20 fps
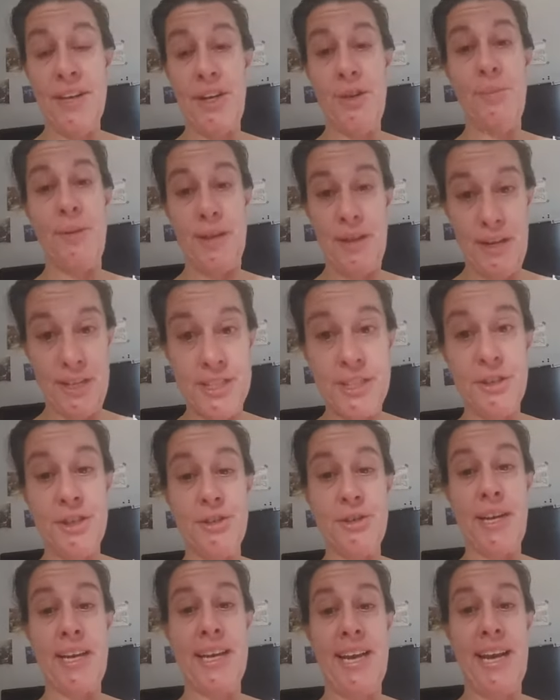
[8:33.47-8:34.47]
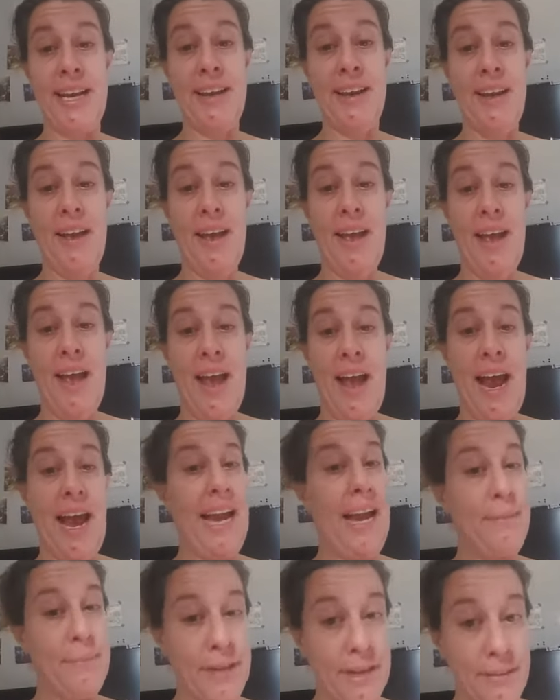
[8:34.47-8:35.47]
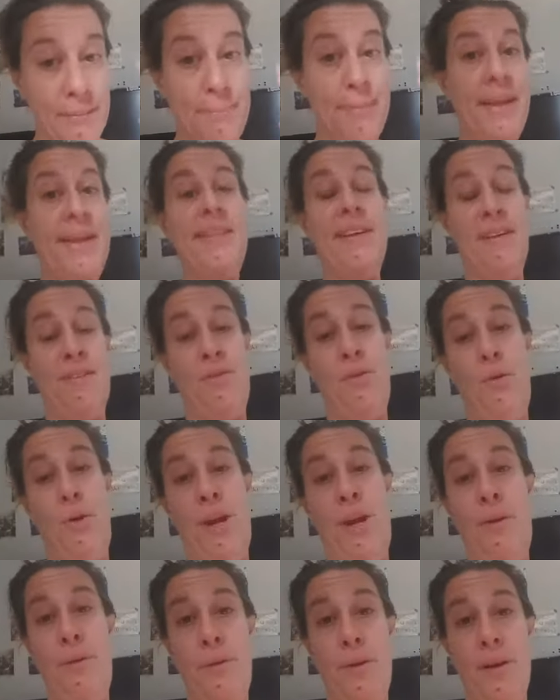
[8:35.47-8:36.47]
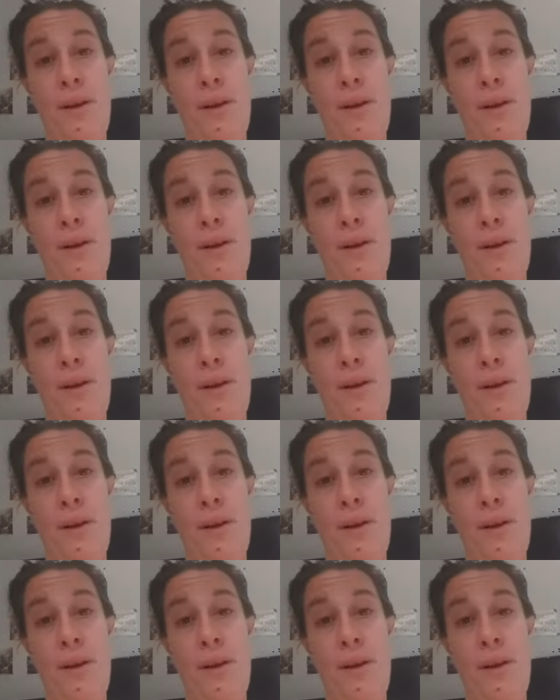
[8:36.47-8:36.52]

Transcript: because you're drinking. And I'm going to be there for you.